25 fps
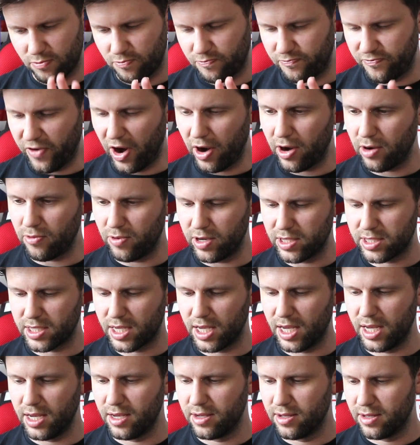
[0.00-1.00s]
very
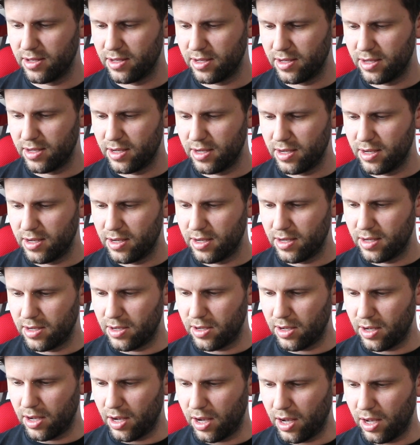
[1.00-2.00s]
risky.
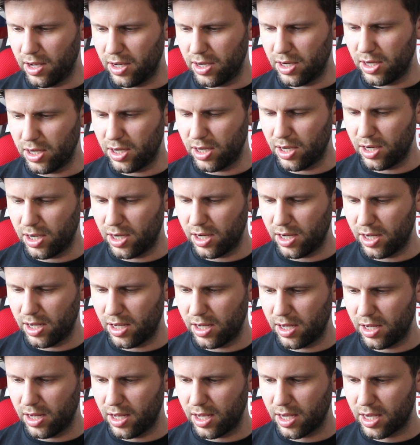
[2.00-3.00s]

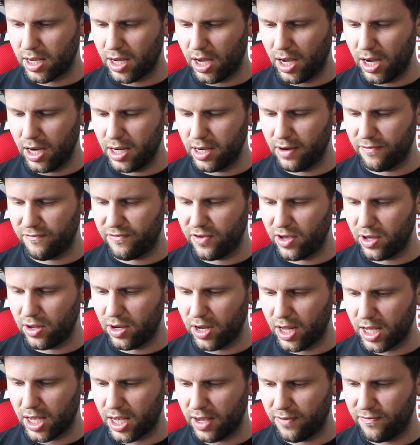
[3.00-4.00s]
Uh, I kind of feel
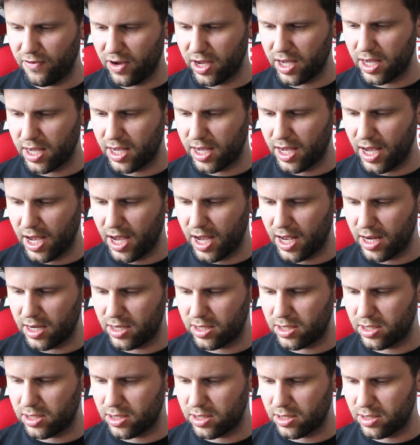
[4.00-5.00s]
like if I
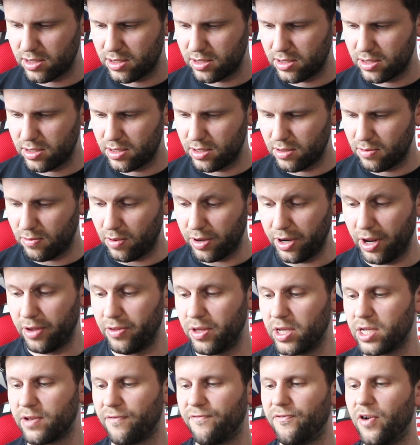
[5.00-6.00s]
get, well, no,
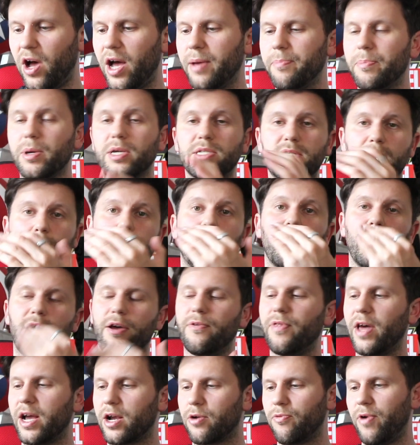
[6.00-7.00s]
these are fine because they're below
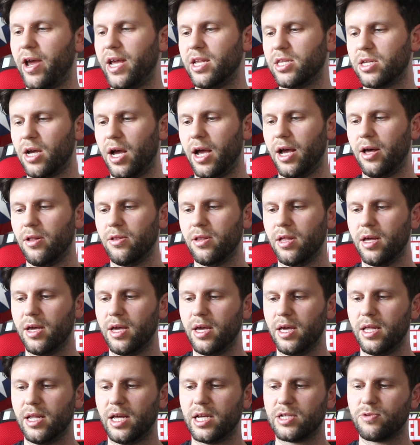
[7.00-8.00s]
that grey tile.
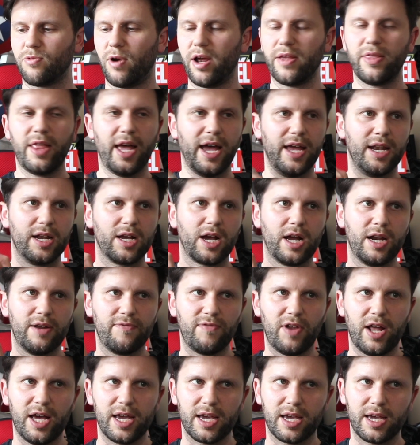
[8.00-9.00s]
That's right there, and kind of
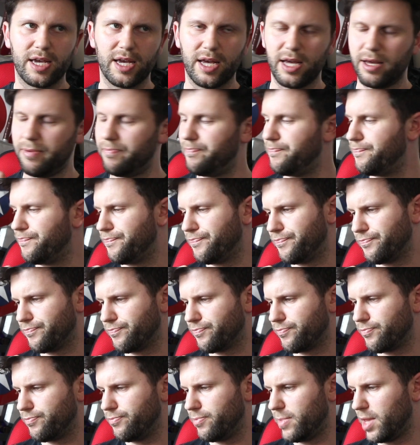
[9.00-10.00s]
like um,
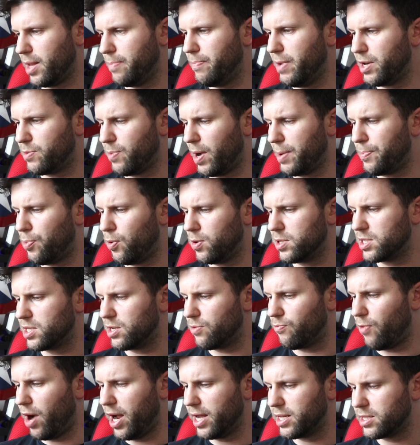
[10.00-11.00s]
midway point to the
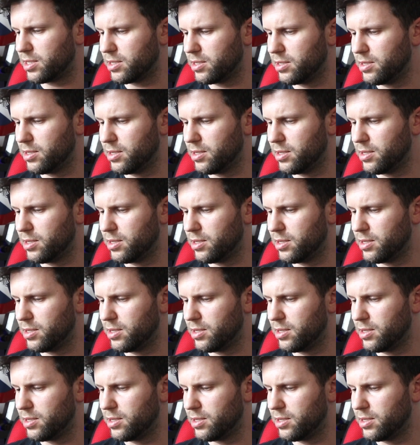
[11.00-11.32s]
right.